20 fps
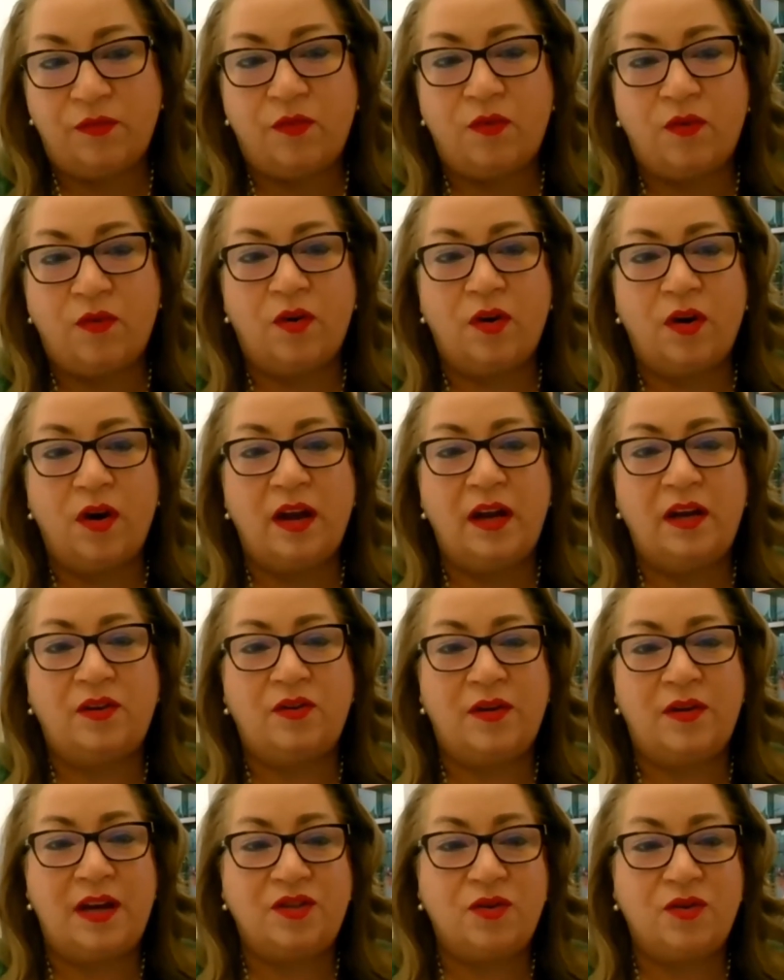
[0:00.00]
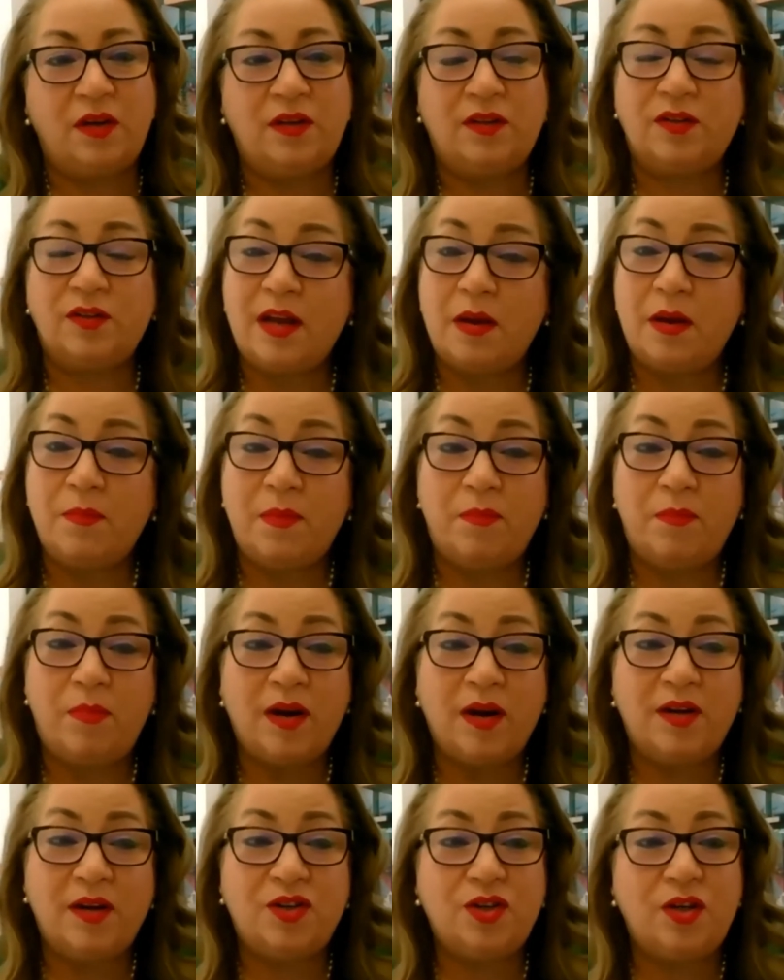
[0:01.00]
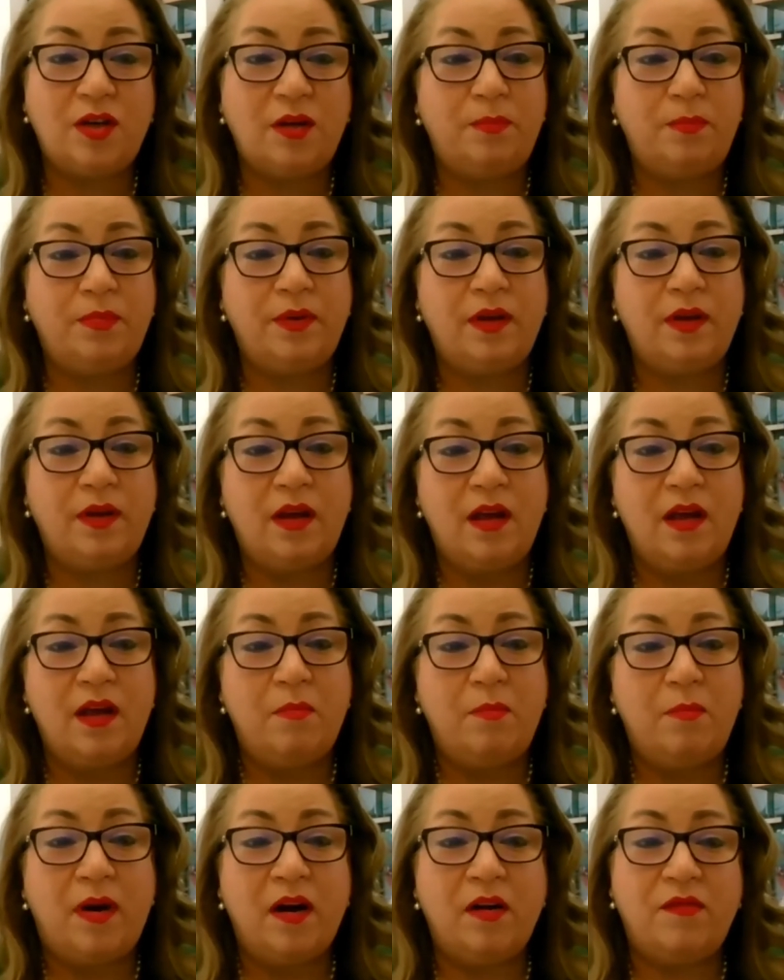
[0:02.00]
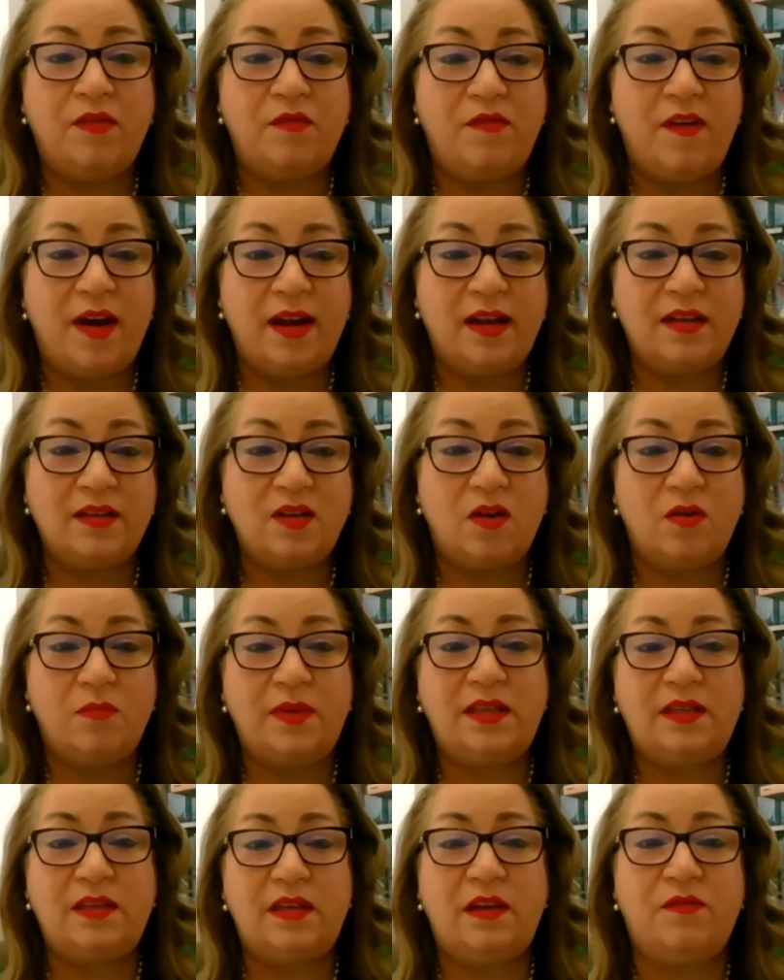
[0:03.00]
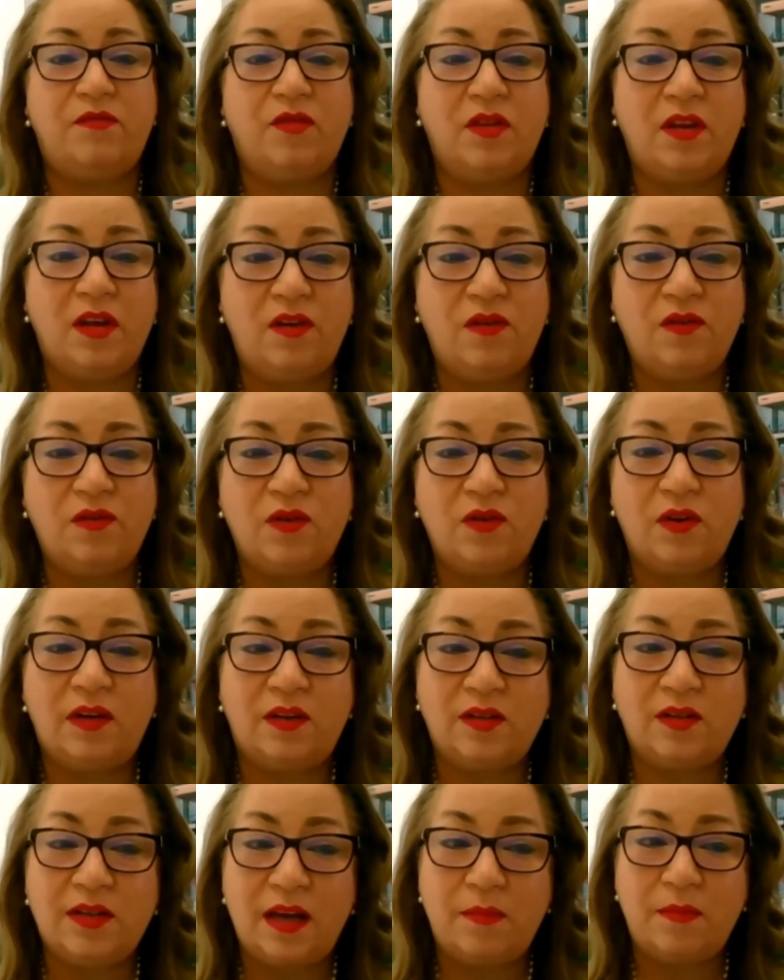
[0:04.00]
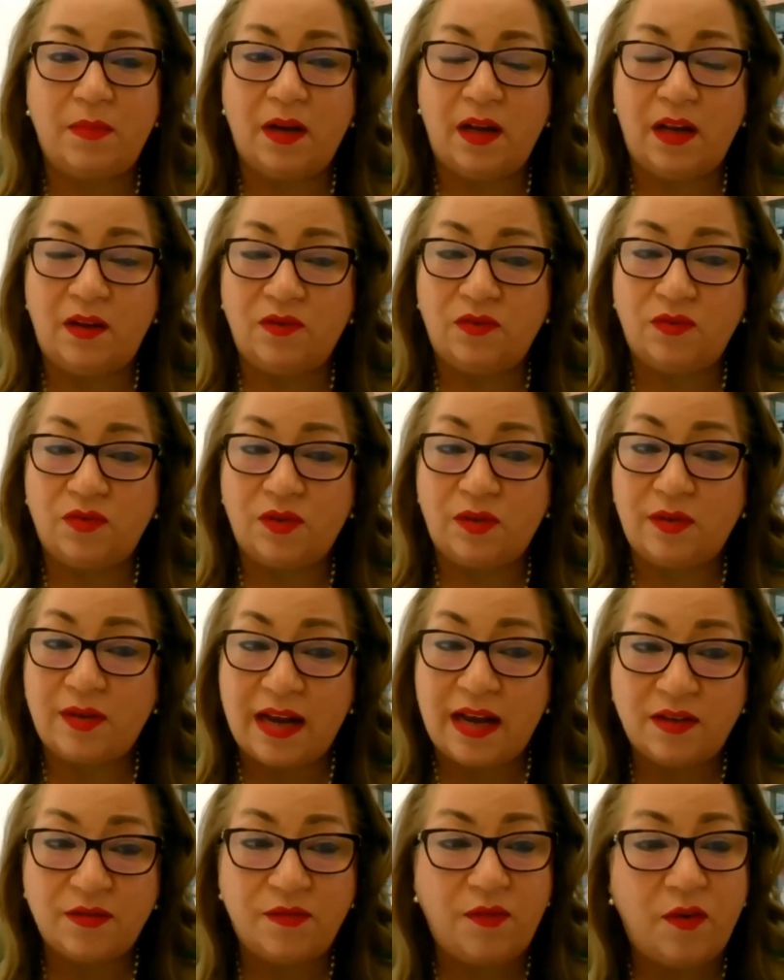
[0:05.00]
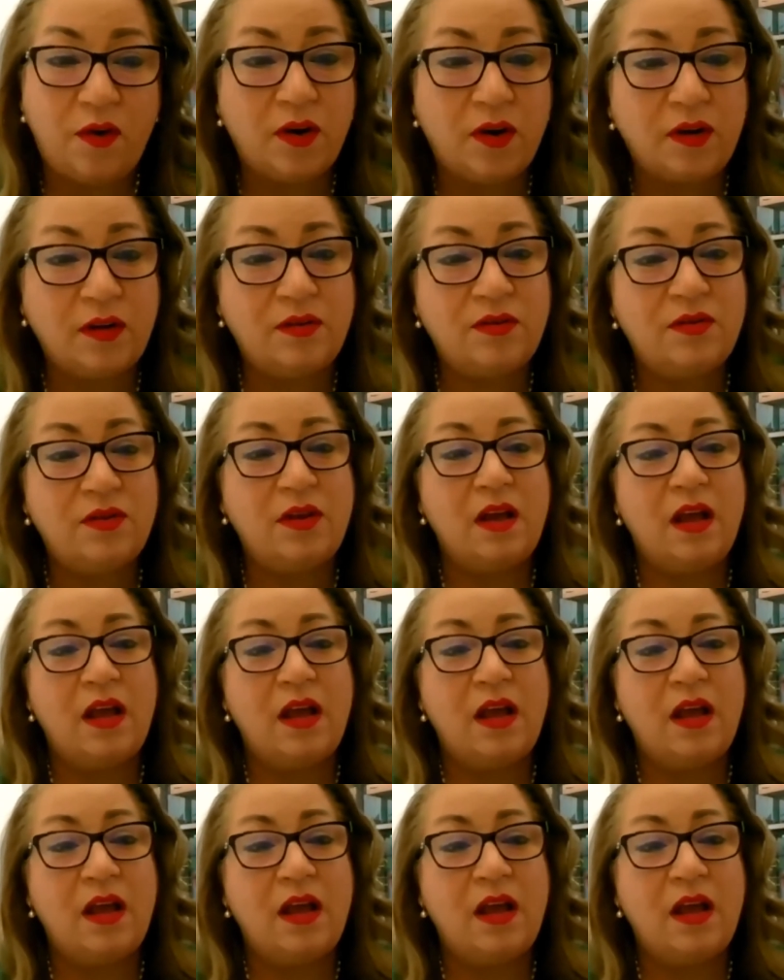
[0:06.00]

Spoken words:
for International Entertainment Partnership, part of the finance committee for the Houston Entertainment Industry Task Force,